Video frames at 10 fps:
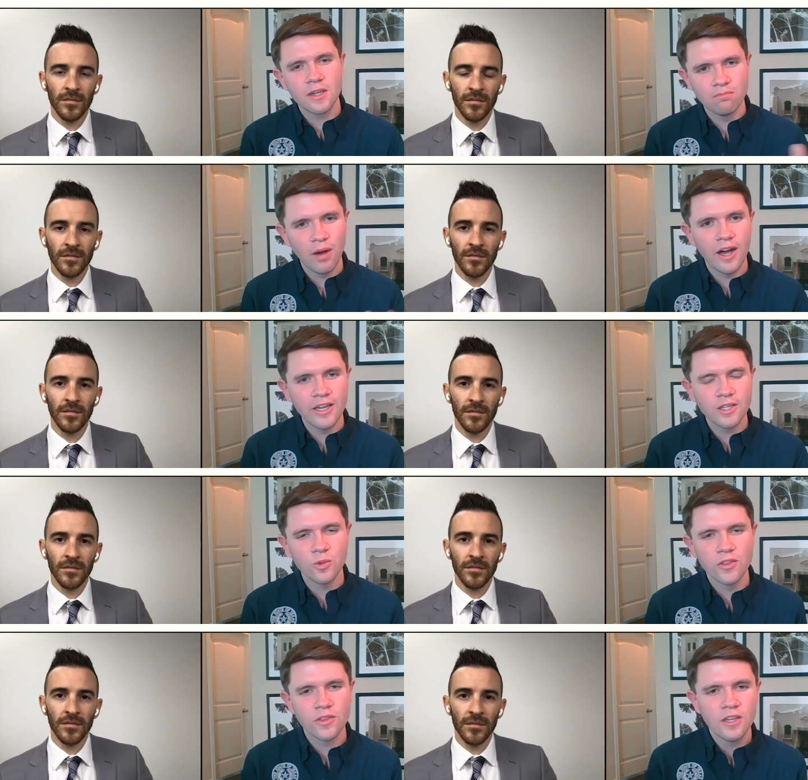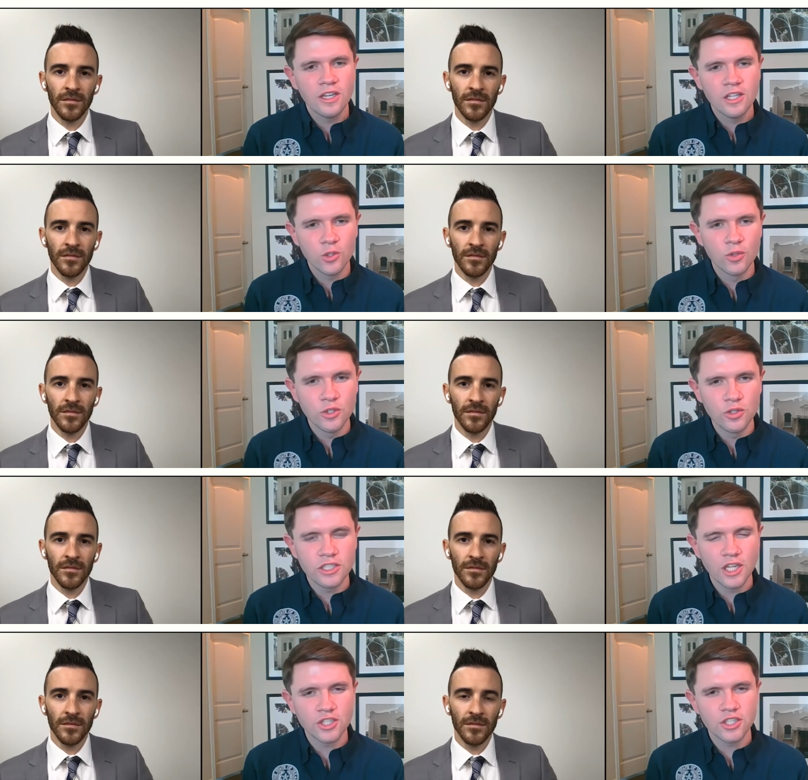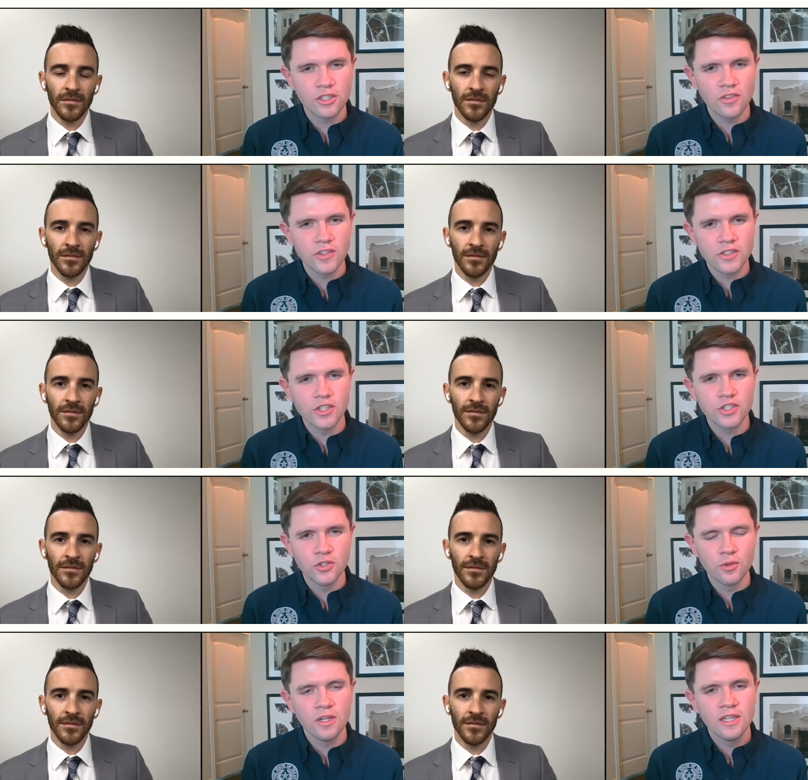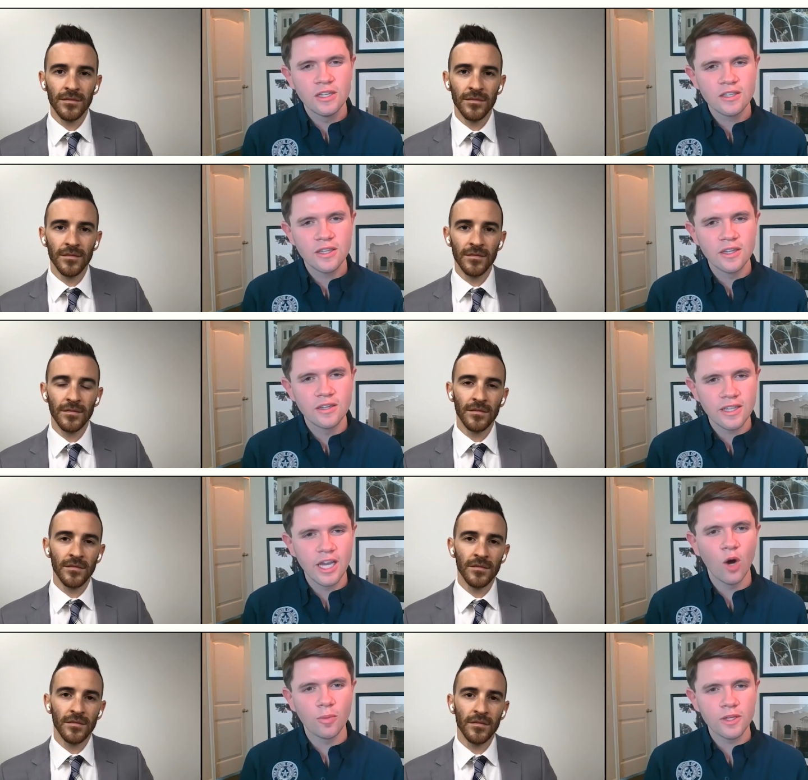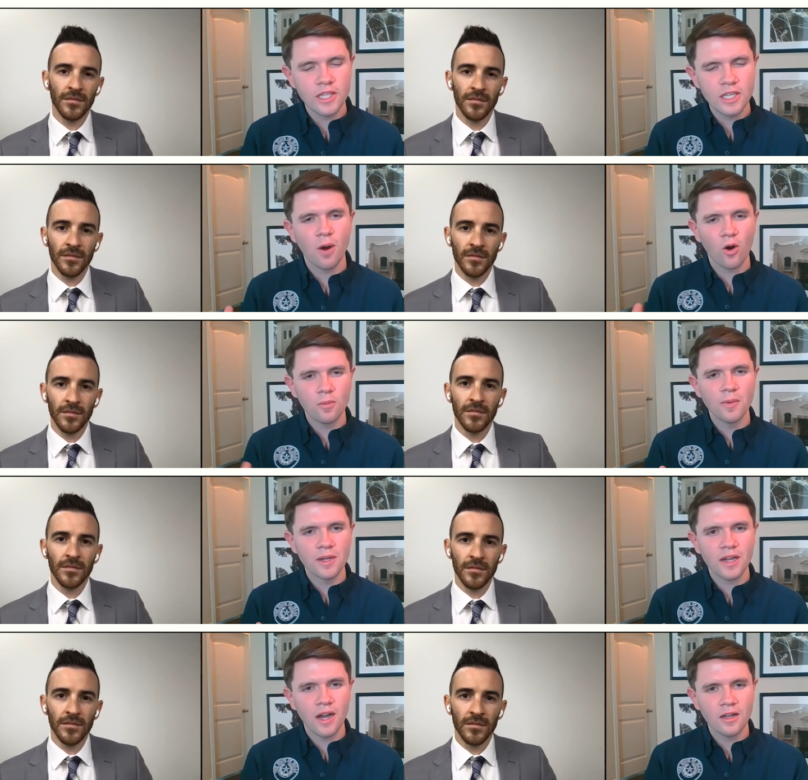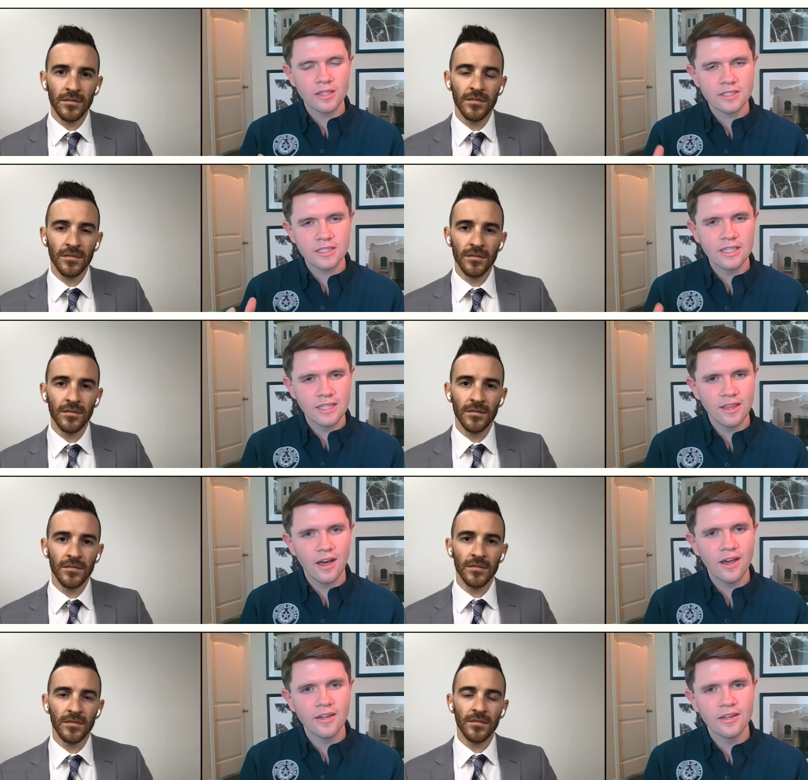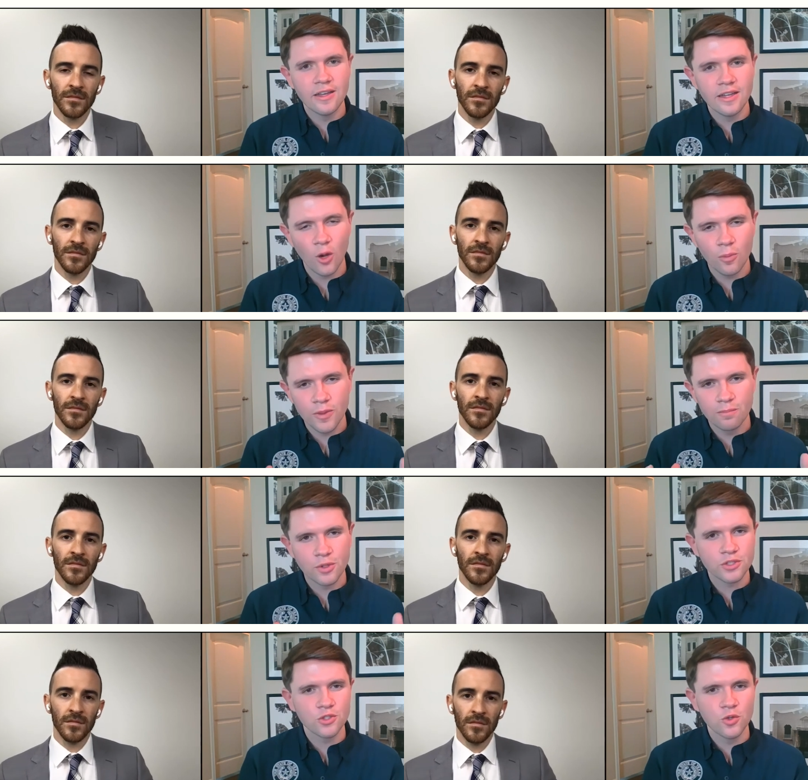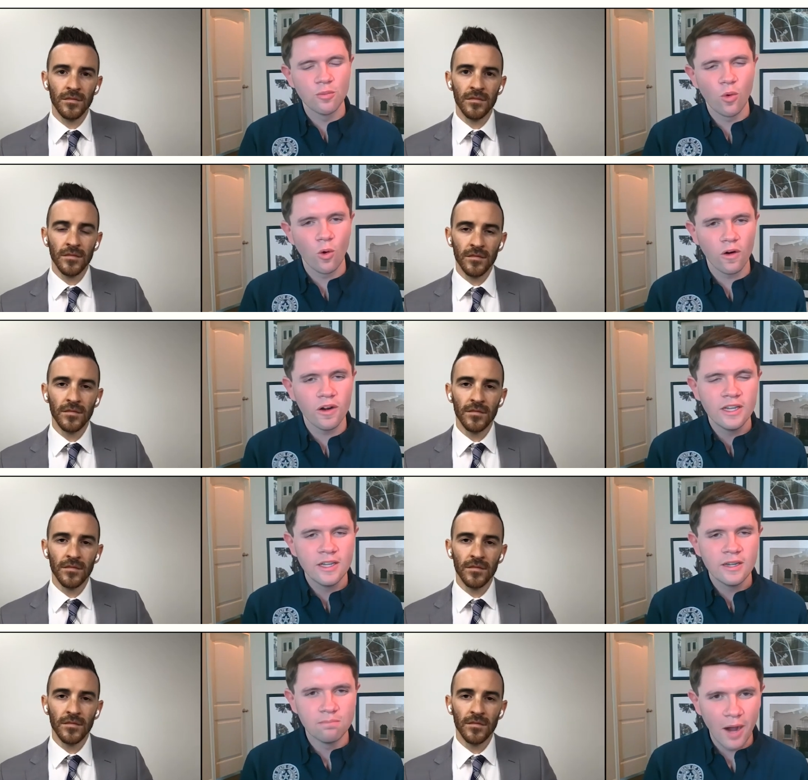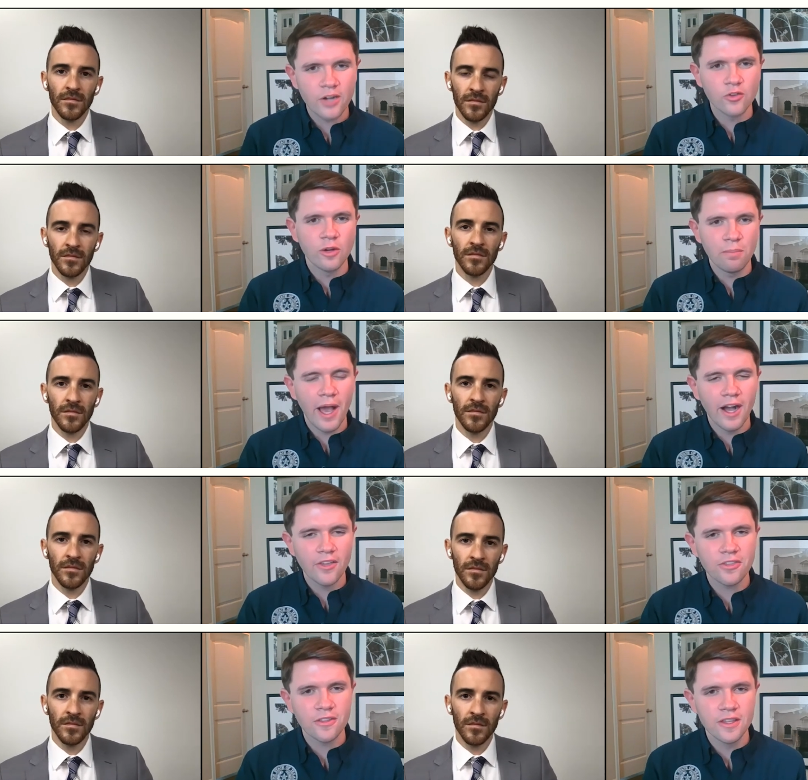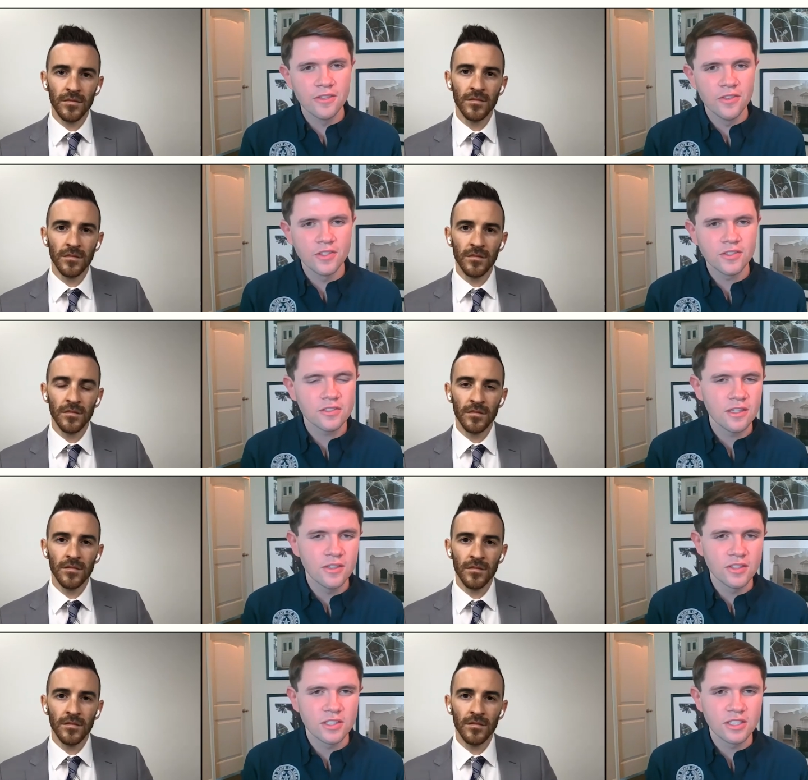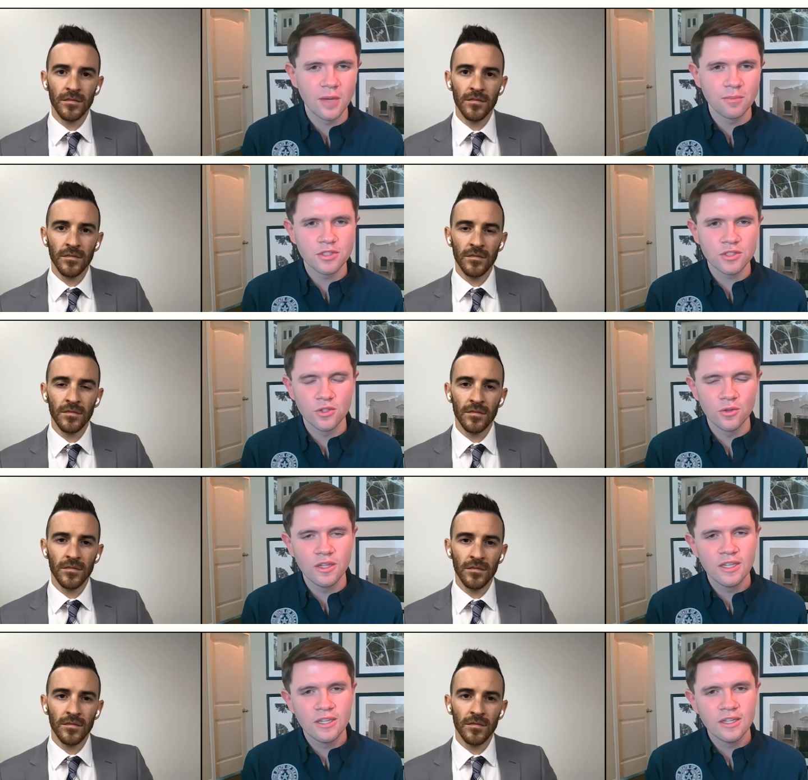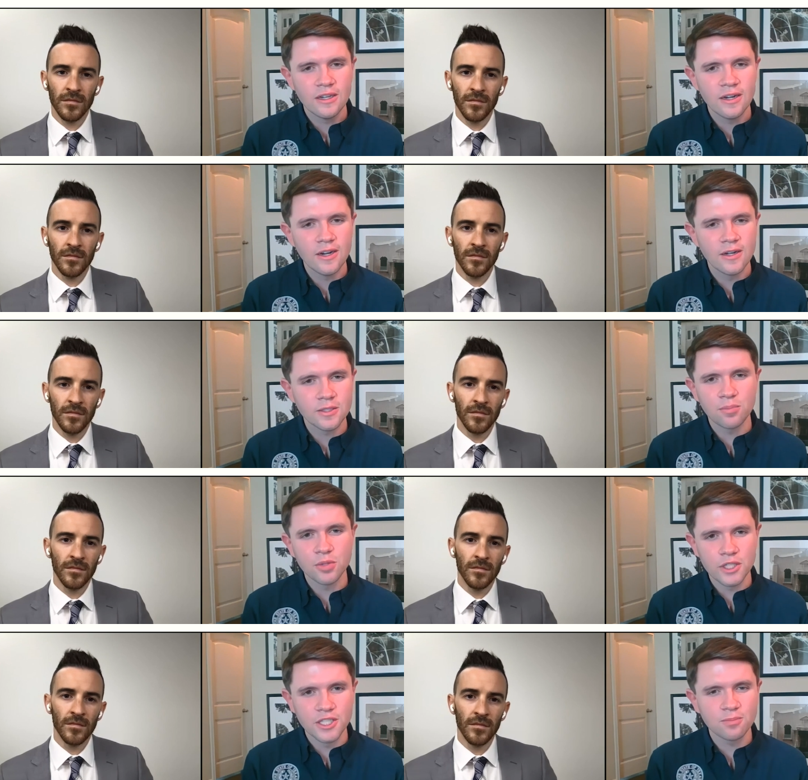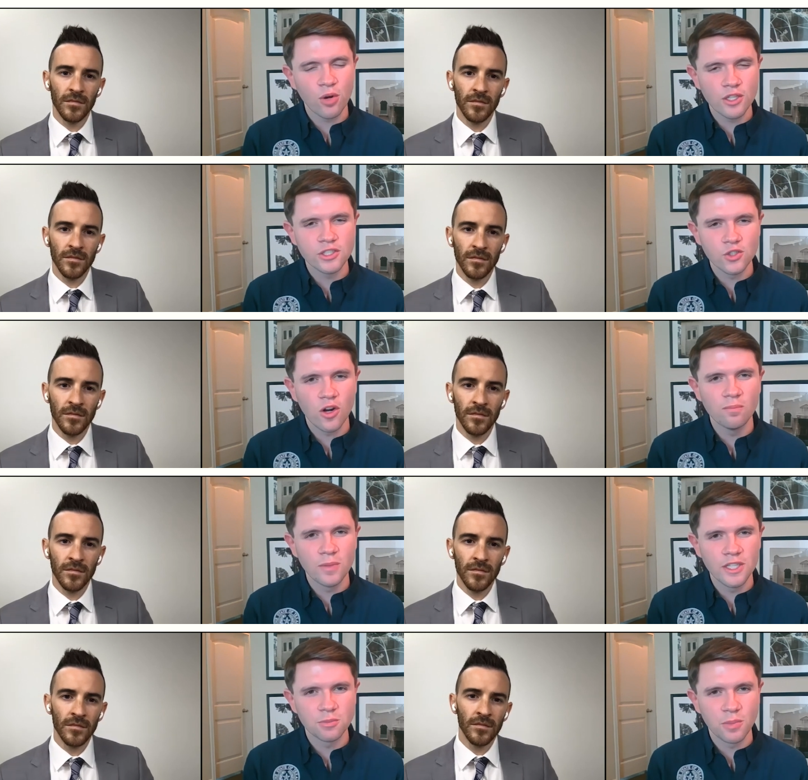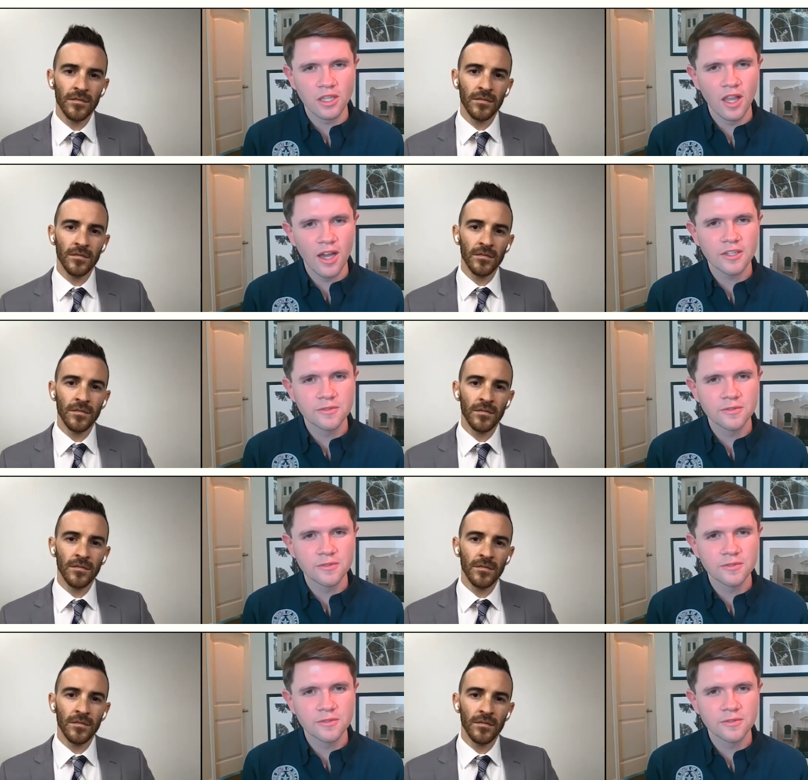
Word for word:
Speaker 1: combined with the renewed attention on this issue can can help keep our Republican colleagues in line and help them pursue a more moderate path in this in this attempt to uh, to please President Trump and his big lie.